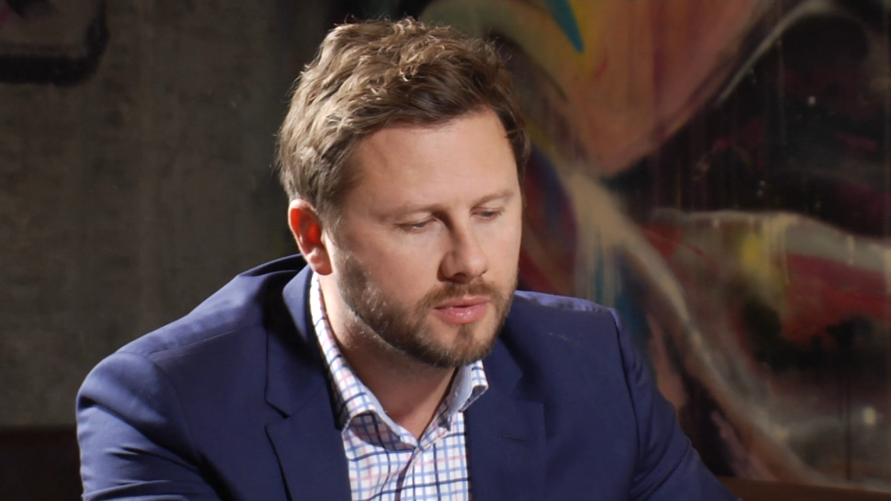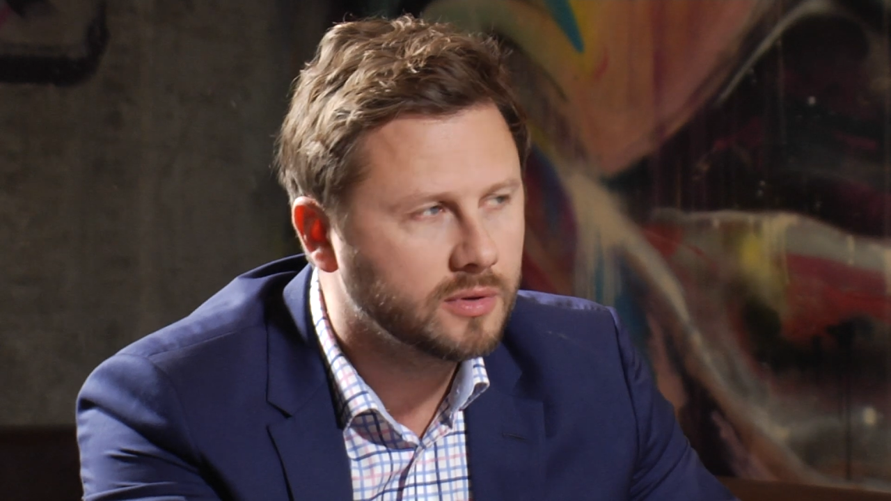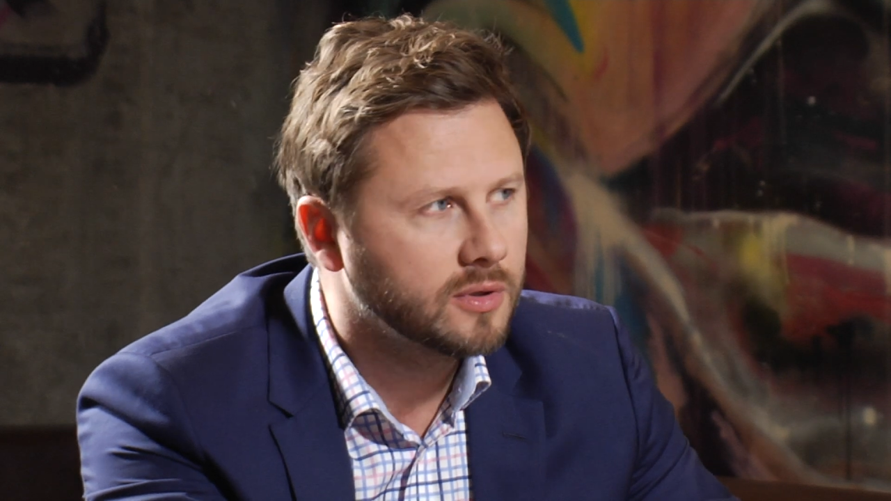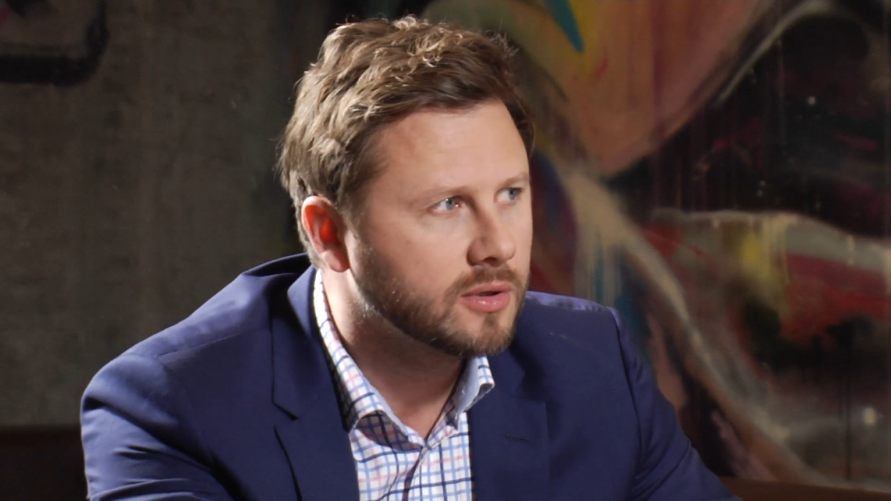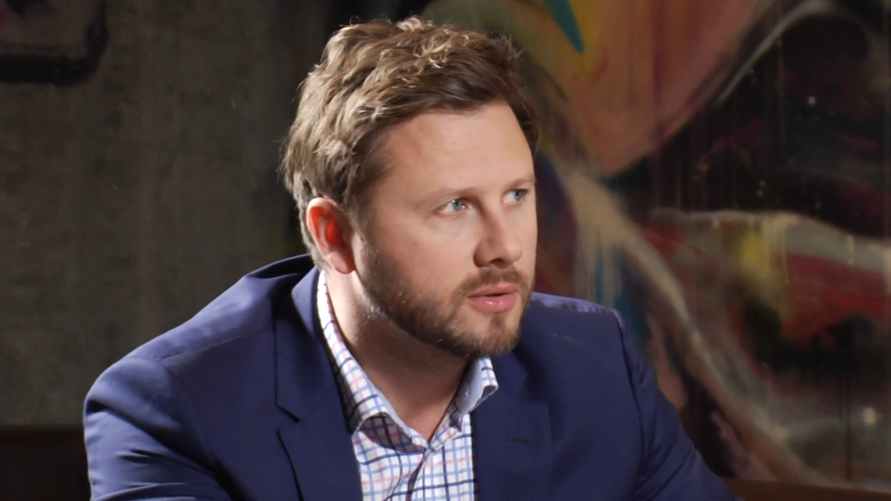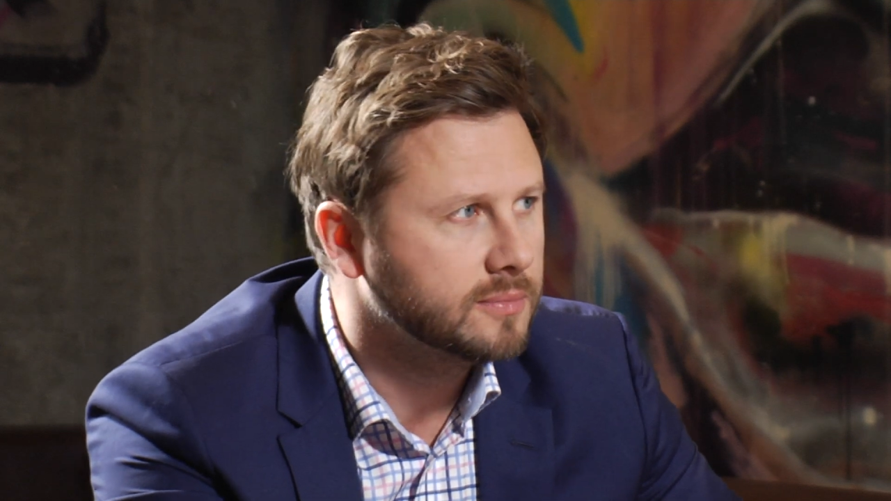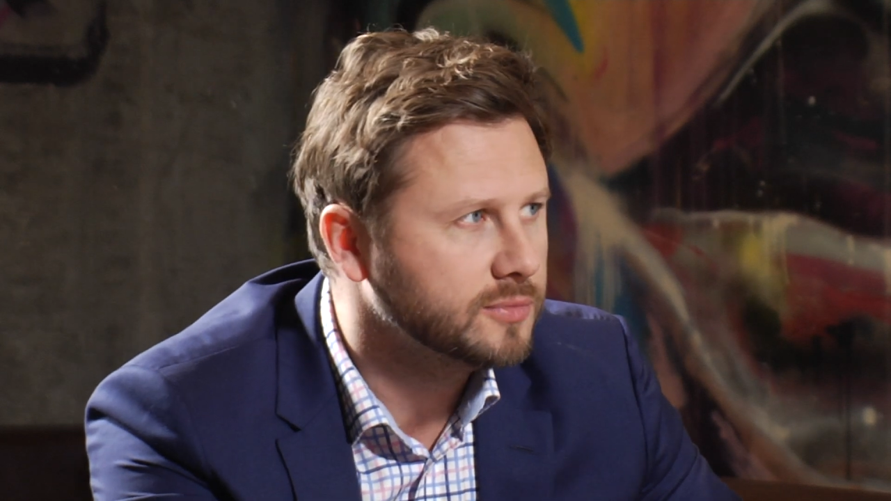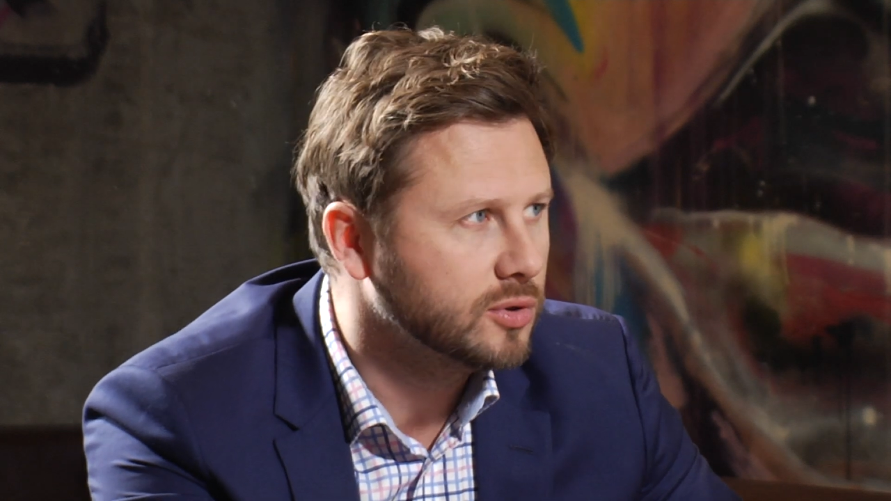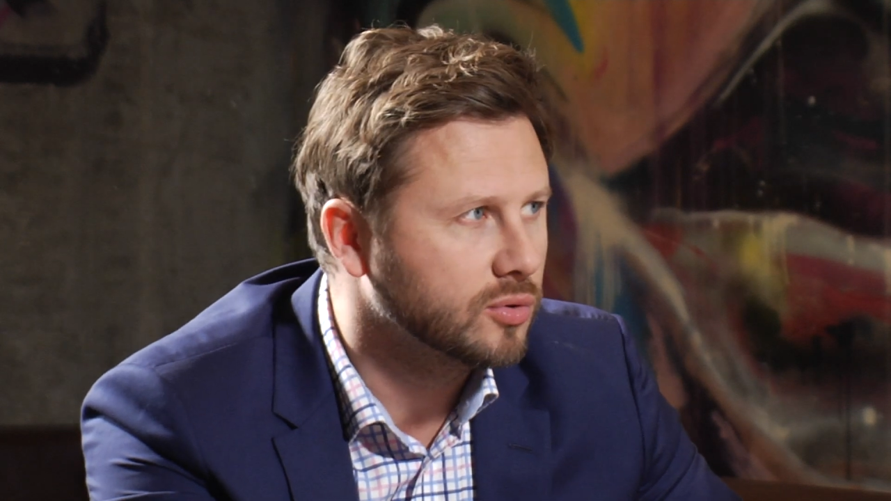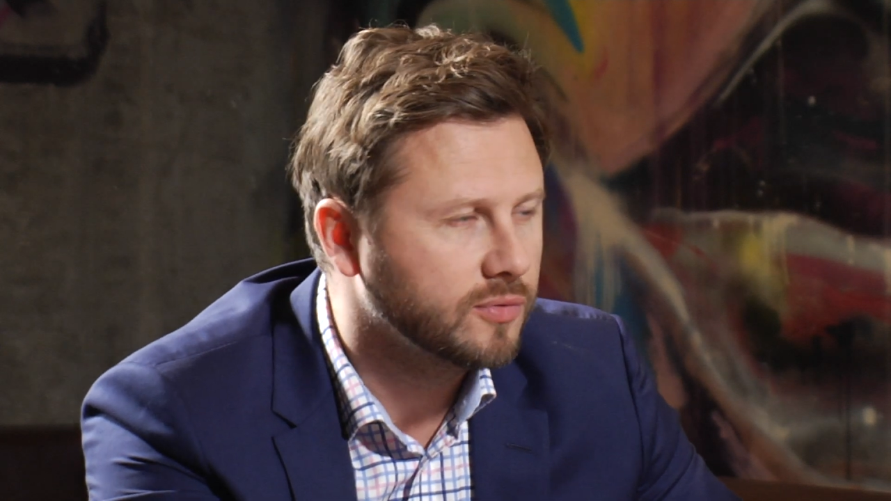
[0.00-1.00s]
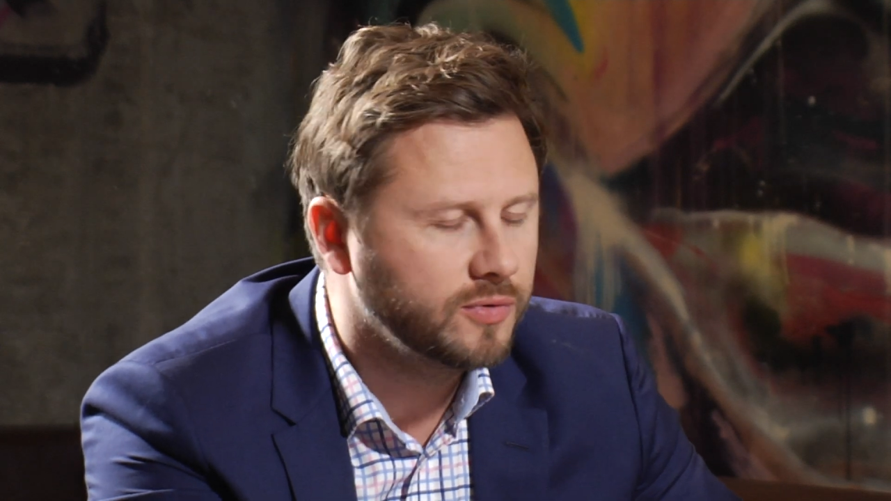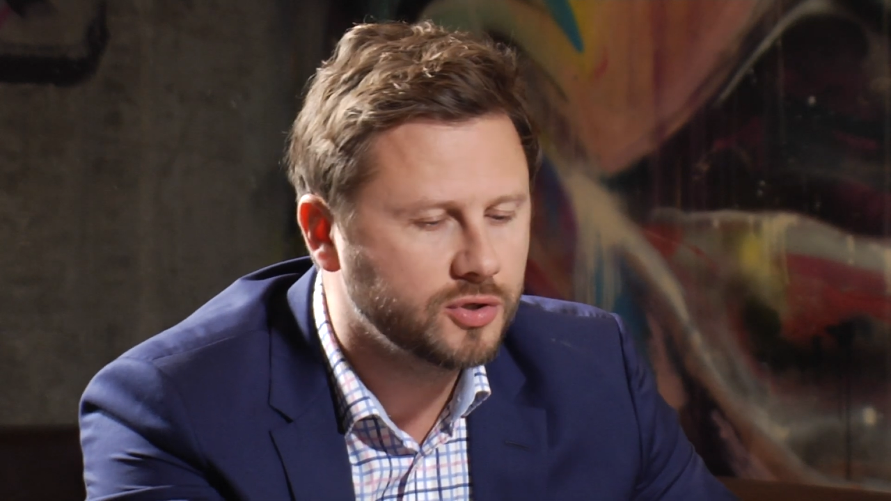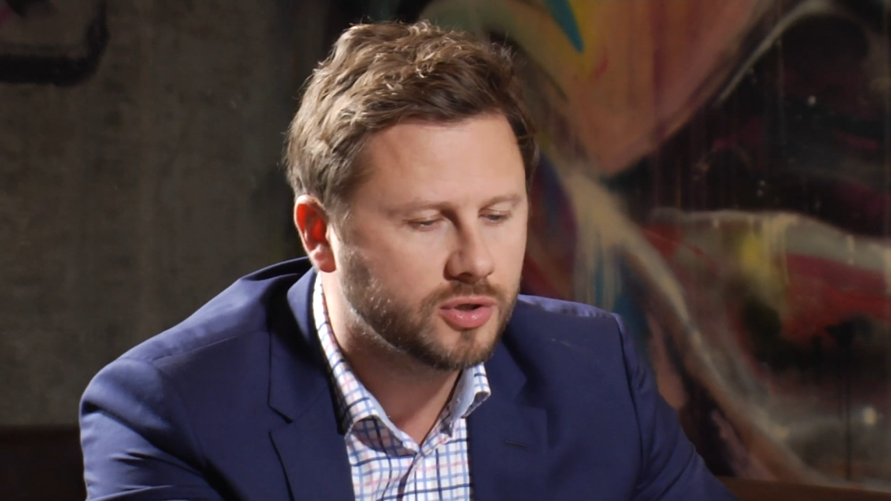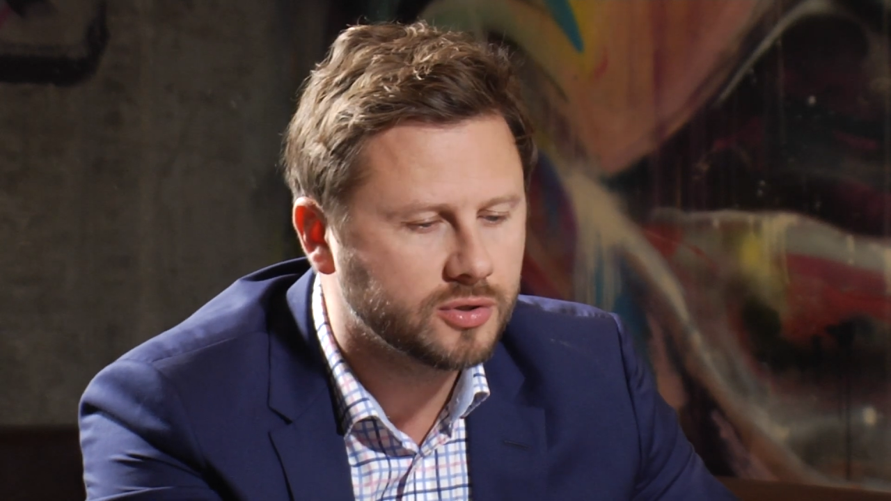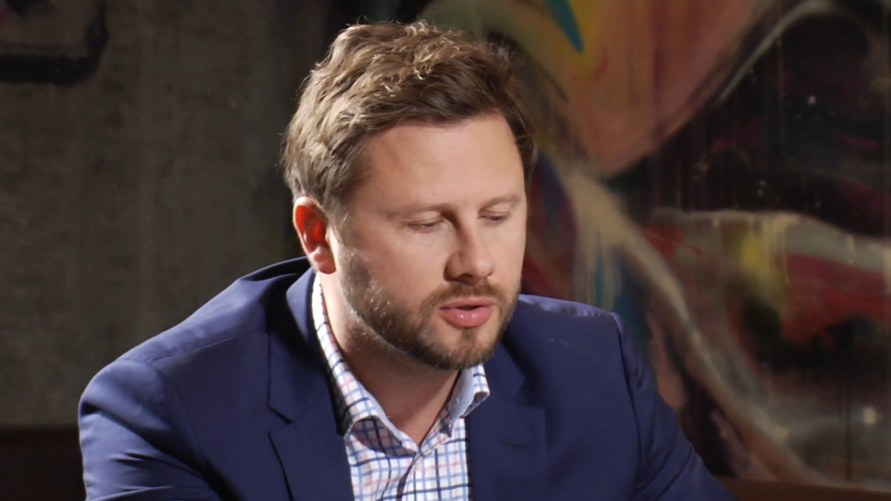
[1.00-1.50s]
the
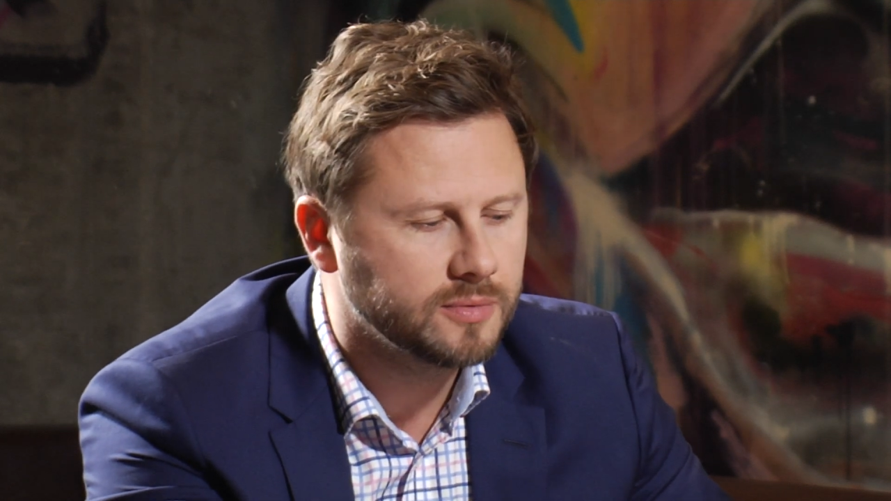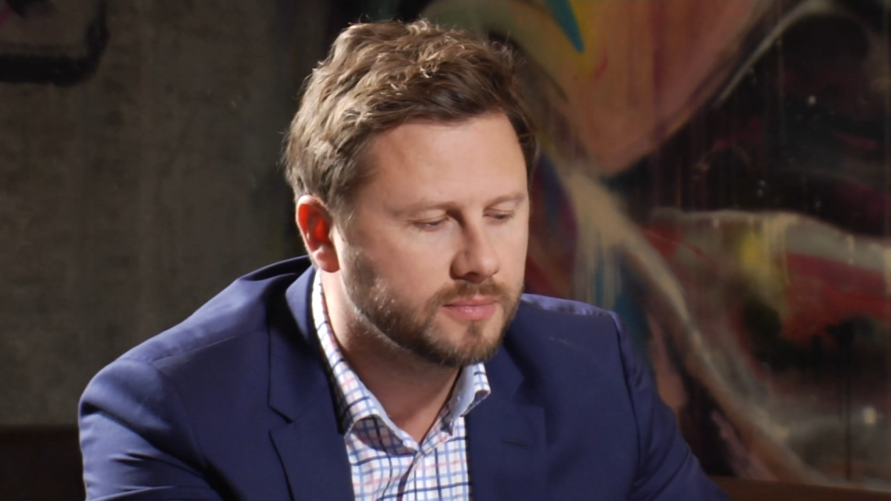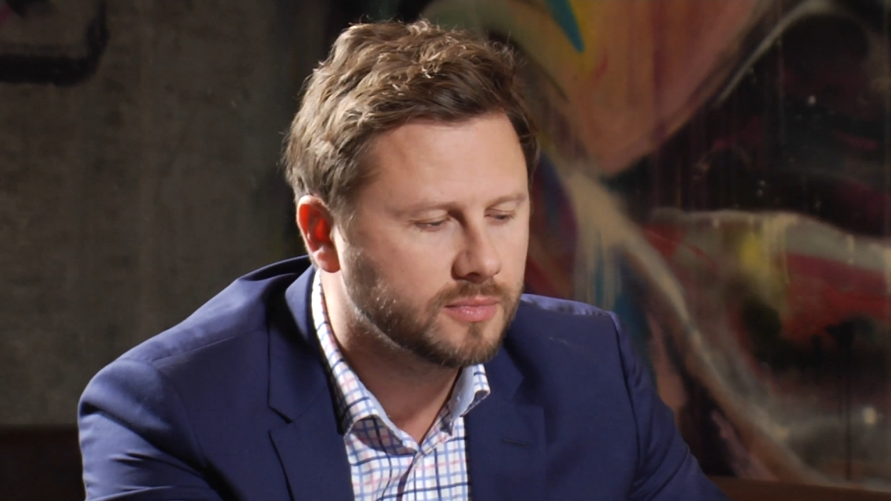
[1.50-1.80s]
features